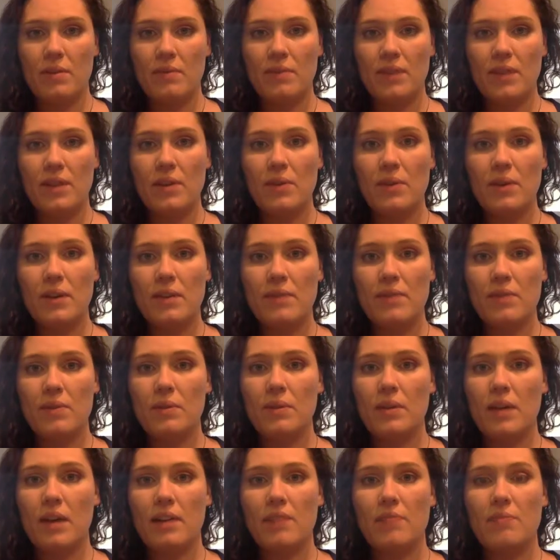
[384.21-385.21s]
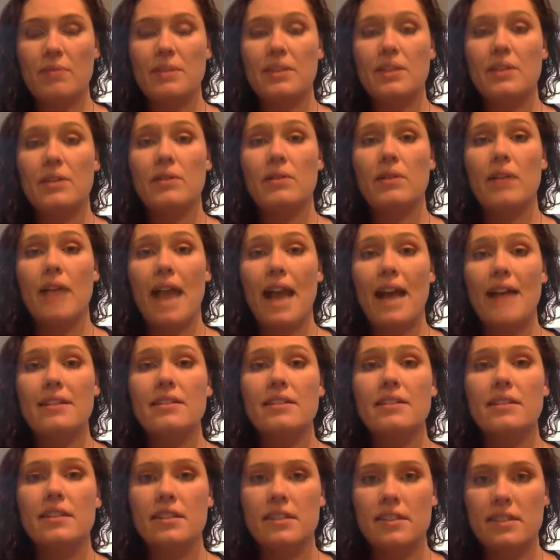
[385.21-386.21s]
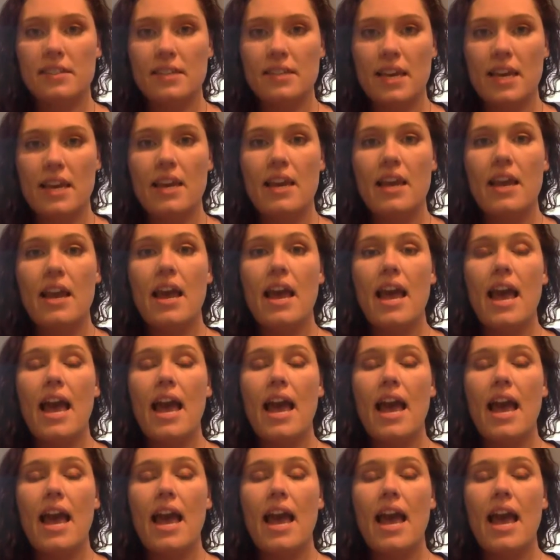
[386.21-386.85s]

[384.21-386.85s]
They don't give you a lot of material. Ask to see